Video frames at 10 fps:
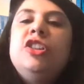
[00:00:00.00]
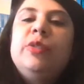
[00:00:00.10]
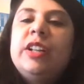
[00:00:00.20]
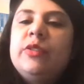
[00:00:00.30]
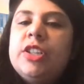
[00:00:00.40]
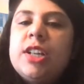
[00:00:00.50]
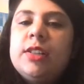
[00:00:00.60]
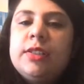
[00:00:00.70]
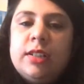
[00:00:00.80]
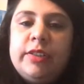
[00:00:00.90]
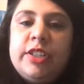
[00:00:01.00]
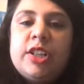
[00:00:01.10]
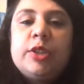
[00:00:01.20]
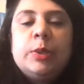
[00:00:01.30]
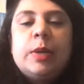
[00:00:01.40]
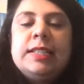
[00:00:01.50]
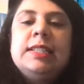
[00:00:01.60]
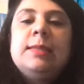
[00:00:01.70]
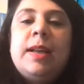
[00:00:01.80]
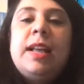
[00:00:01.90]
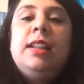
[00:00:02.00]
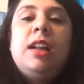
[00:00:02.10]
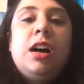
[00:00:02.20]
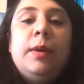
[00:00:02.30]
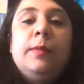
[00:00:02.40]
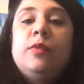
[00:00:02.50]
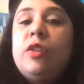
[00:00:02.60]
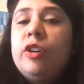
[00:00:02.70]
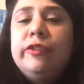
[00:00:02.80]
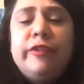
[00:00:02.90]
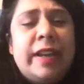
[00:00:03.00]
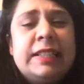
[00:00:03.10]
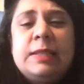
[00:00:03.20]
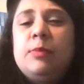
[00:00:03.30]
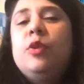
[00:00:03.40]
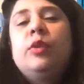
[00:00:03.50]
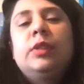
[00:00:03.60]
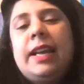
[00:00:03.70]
You can reach out to us as well on Facebook.